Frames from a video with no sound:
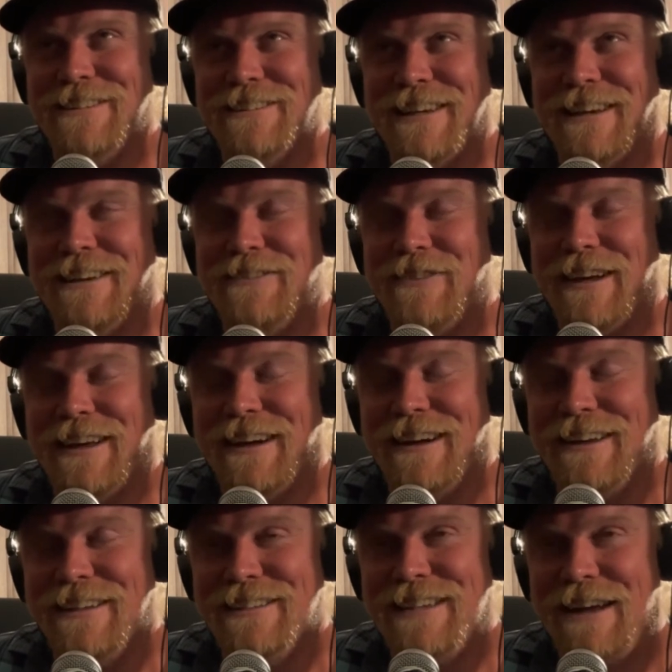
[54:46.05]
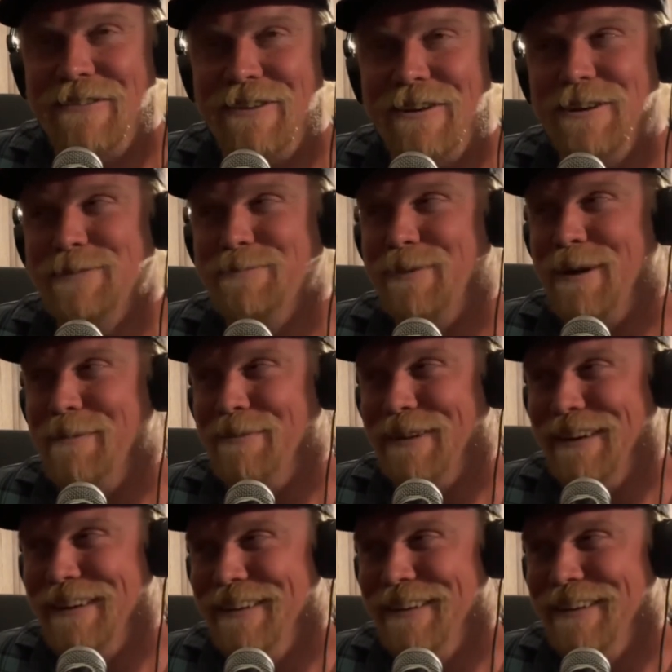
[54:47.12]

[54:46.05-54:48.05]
I was like, oh my God, it's Kevin Hart's property.